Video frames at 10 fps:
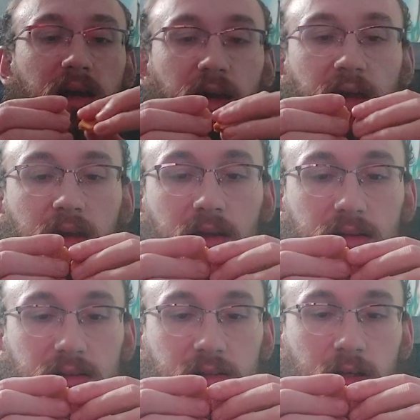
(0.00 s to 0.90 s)

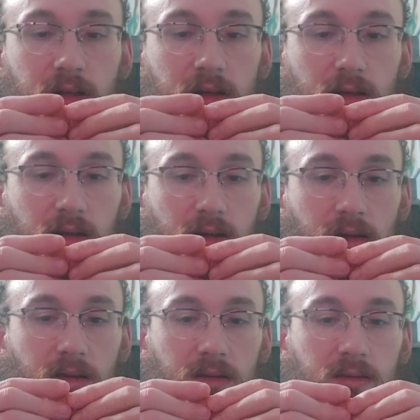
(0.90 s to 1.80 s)
And
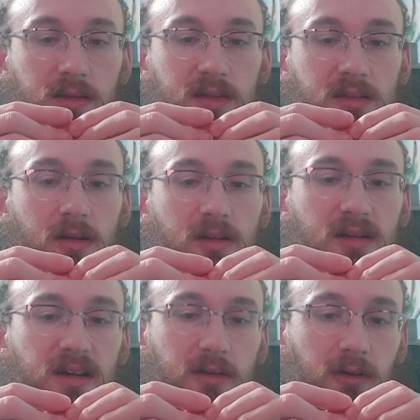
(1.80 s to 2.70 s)
they slotted
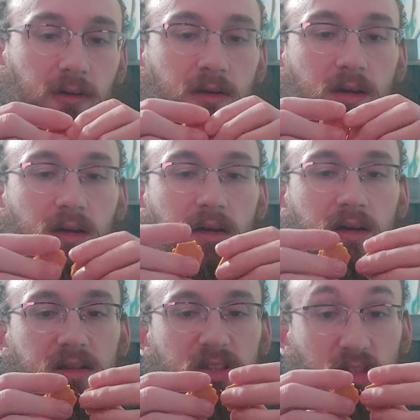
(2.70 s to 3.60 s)
together
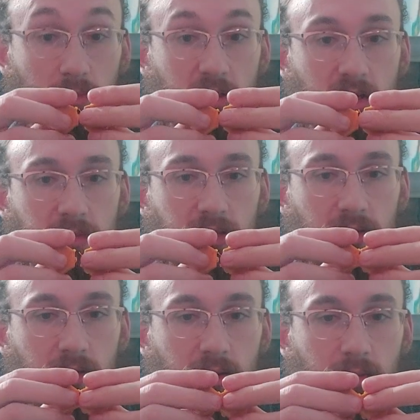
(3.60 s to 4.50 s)
sometimes,
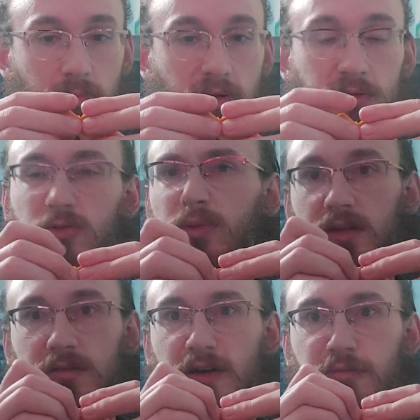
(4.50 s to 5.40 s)
but it was a
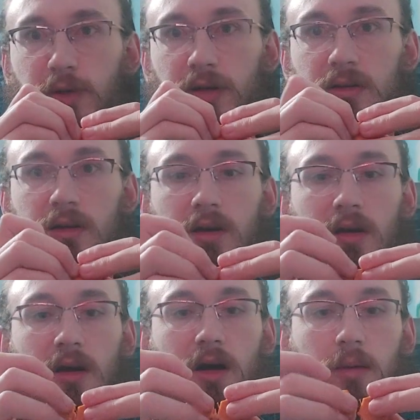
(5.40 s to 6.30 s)
really rough print.
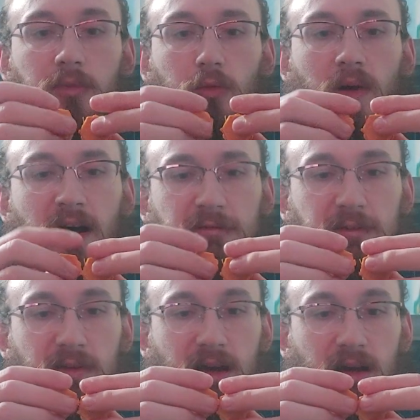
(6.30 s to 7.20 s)
The
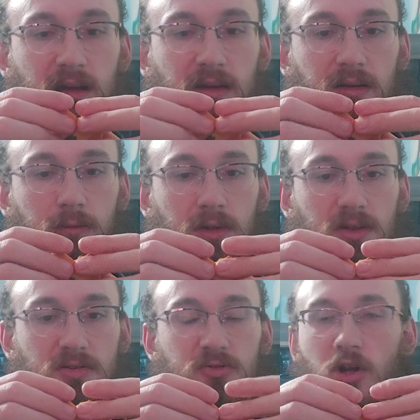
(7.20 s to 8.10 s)
raft that
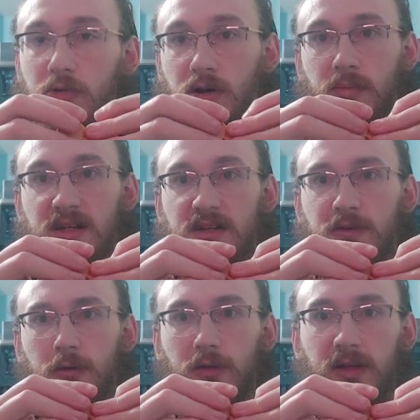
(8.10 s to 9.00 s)
was generated by
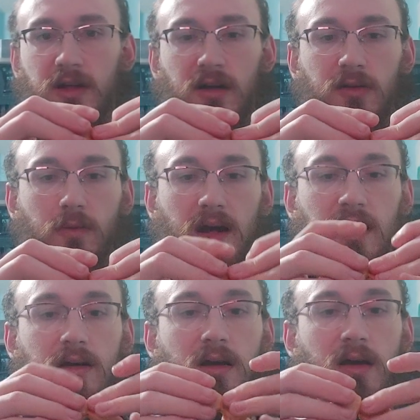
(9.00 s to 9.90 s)
default really got in the
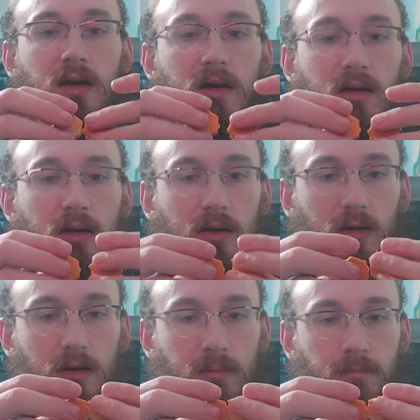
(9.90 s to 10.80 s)
way.
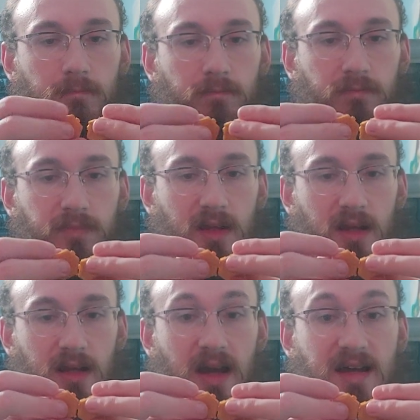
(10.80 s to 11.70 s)

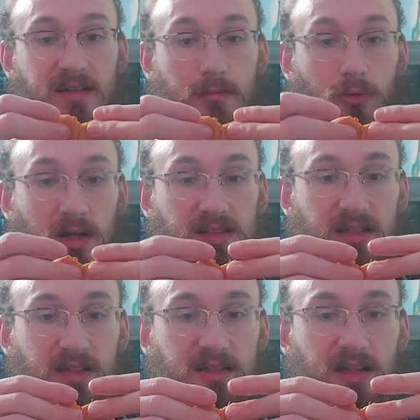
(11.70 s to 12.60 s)
And as I'm pressing
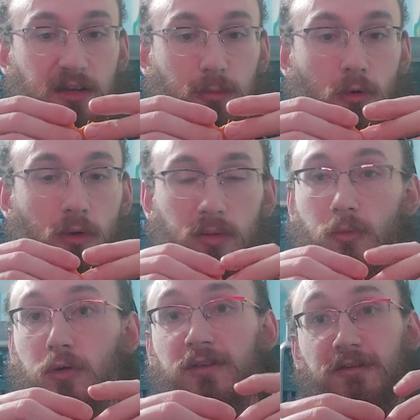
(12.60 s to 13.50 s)
these together more and
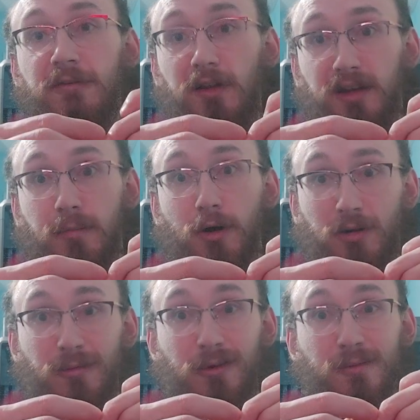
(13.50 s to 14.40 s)
more, falling
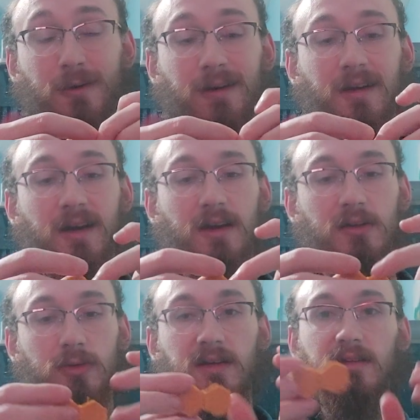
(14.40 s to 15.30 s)
apart more and more.
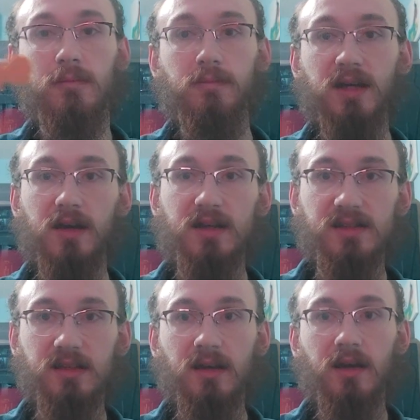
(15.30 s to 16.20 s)
It's really thin. But yeah,
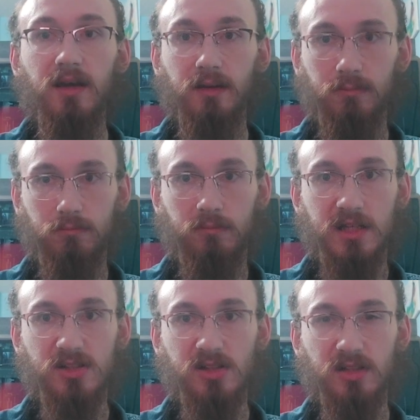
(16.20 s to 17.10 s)
see, they
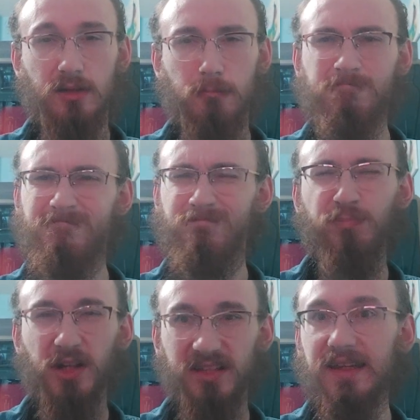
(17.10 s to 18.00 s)
slot together.
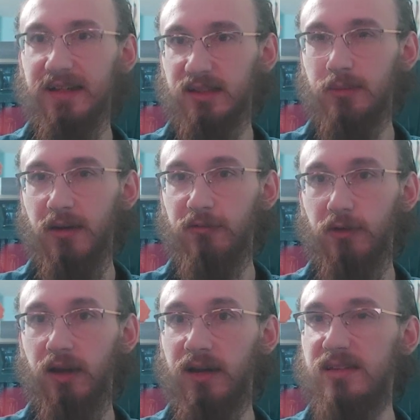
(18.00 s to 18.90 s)
But it takes some effort,
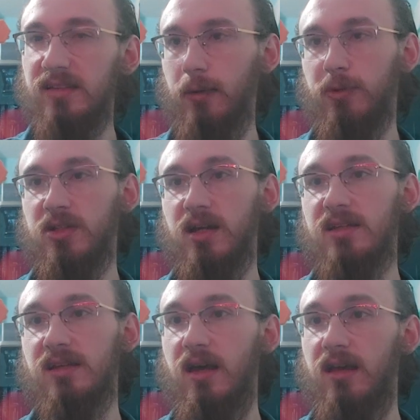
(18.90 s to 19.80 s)
and it's not
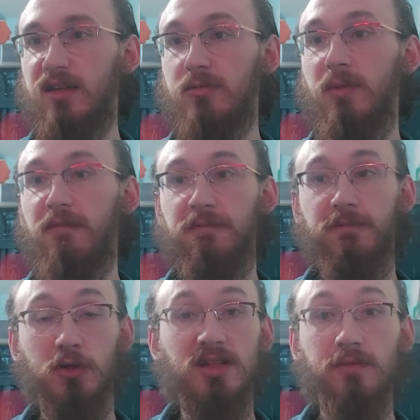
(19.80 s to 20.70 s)
precise. This is my
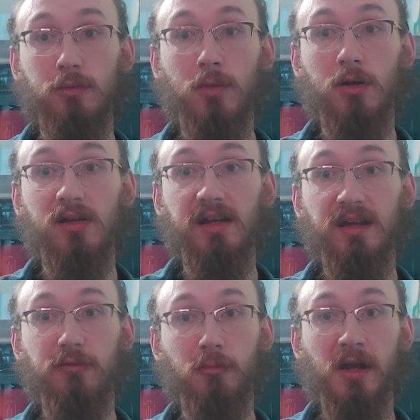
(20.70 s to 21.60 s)
first ever model I had
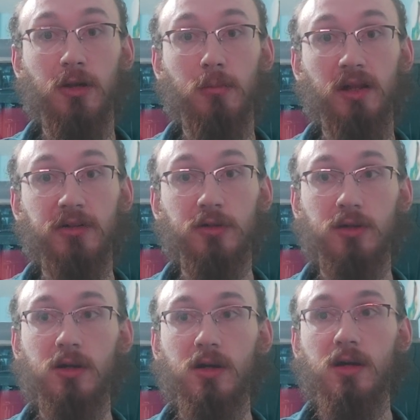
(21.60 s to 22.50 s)
ever made on Blender,
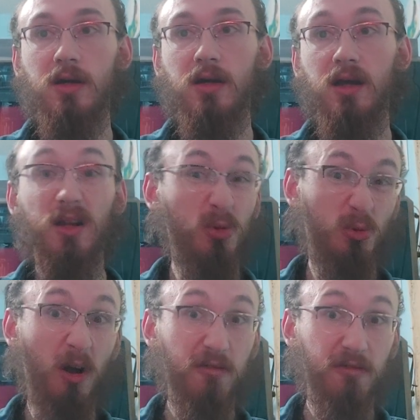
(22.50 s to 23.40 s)
and it was
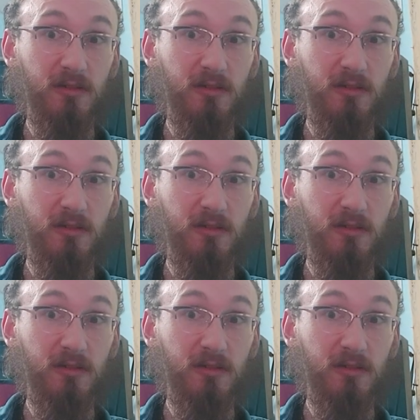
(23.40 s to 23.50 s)
rough.